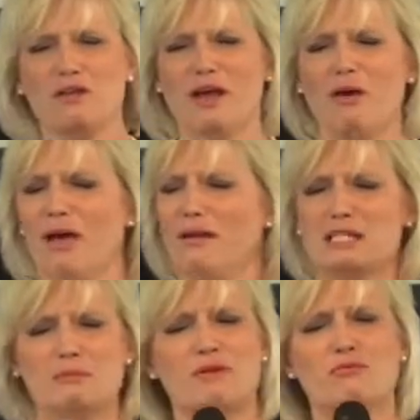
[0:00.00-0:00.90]
oh, the Holy
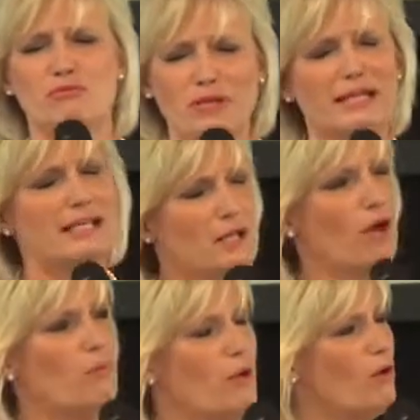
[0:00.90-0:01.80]
Spirit really
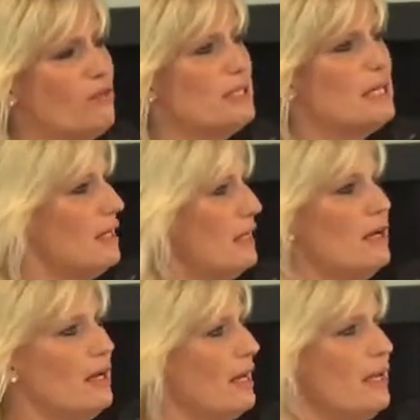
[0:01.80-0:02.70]
told me off and said,
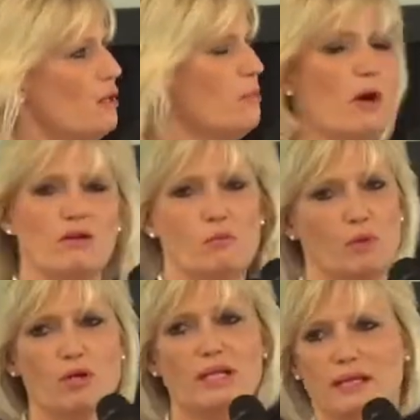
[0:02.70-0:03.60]
you're part of a
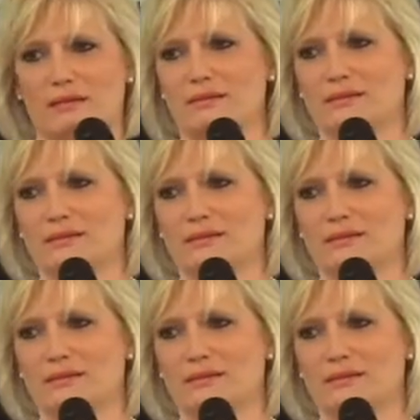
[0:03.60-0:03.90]
body.